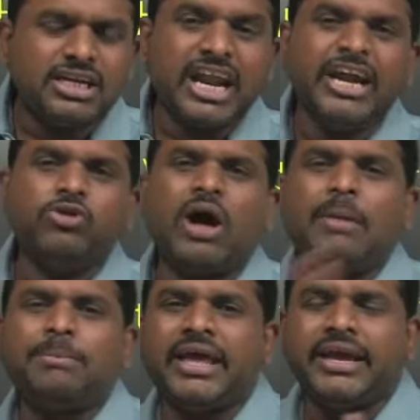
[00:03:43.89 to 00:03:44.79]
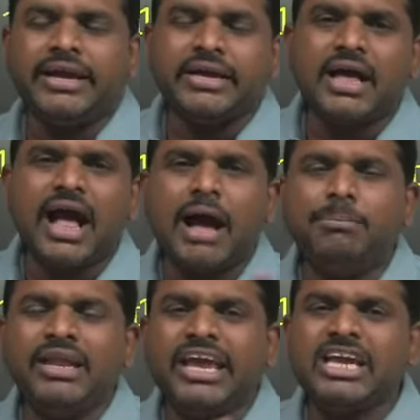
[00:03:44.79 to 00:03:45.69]
Try to apply it.
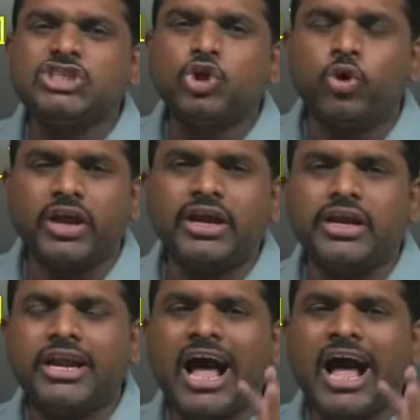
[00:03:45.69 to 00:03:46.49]
Application oriented.